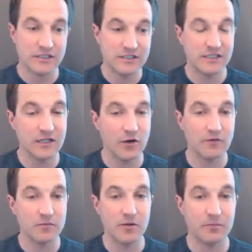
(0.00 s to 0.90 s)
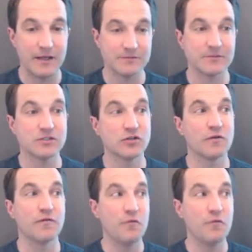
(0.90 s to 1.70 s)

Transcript: sitting over the blood plasma is going to